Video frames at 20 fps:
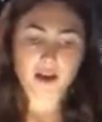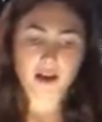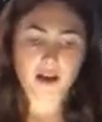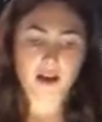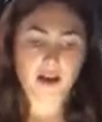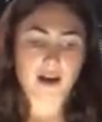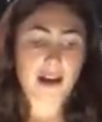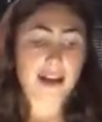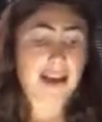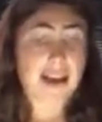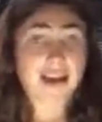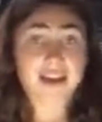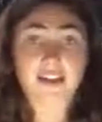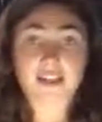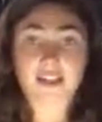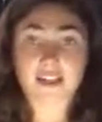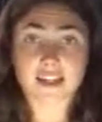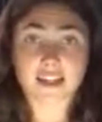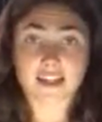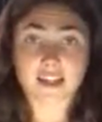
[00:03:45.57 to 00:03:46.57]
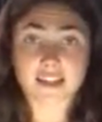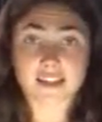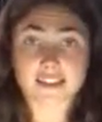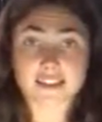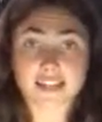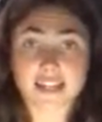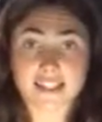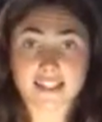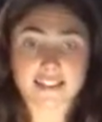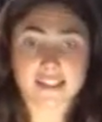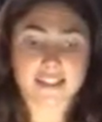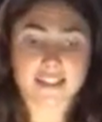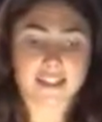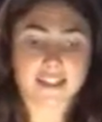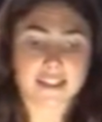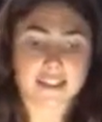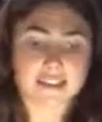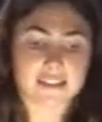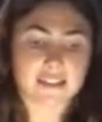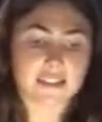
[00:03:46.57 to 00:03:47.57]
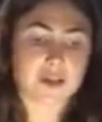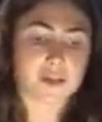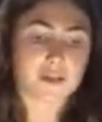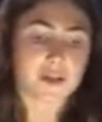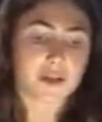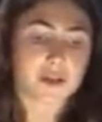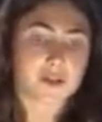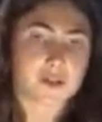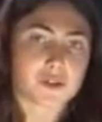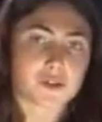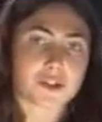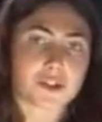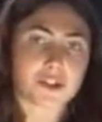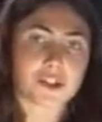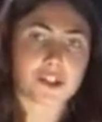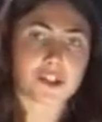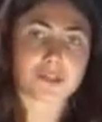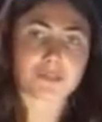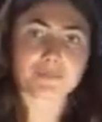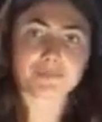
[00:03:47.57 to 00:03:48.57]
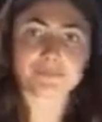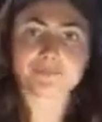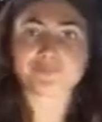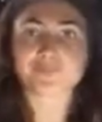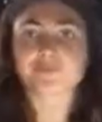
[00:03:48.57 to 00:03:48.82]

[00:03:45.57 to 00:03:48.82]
I added in Eric Satie as a composer